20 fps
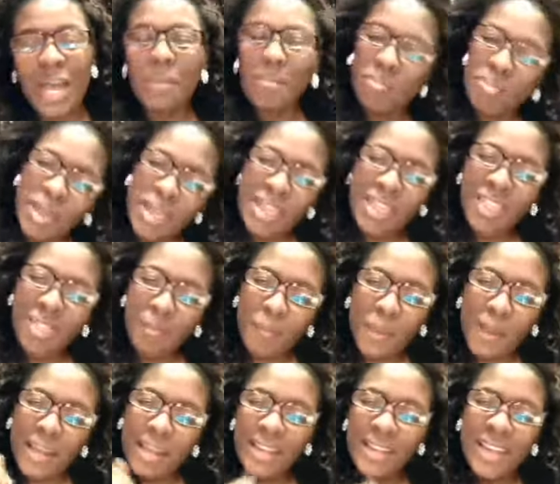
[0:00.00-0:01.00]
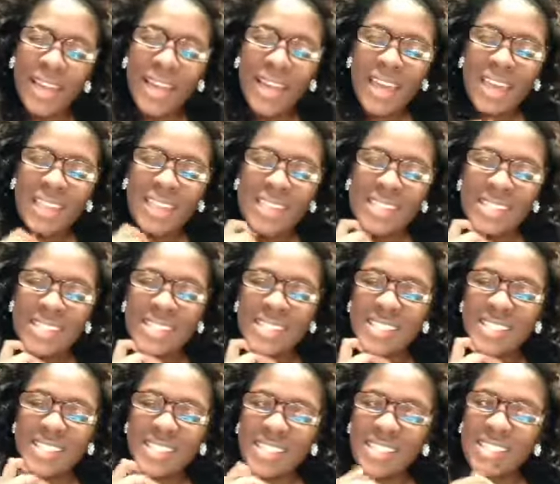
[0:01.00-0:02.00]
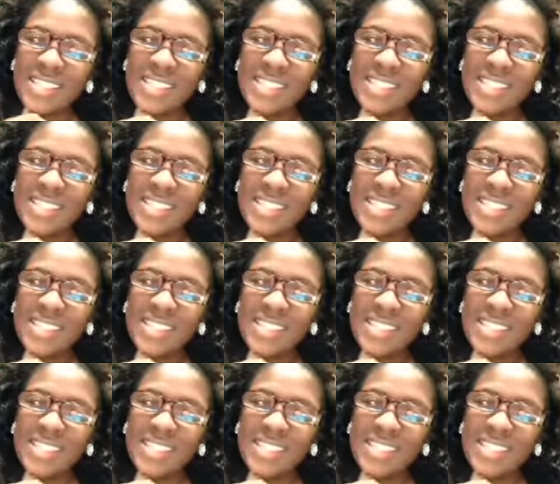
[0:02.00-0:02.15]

a myth, but this is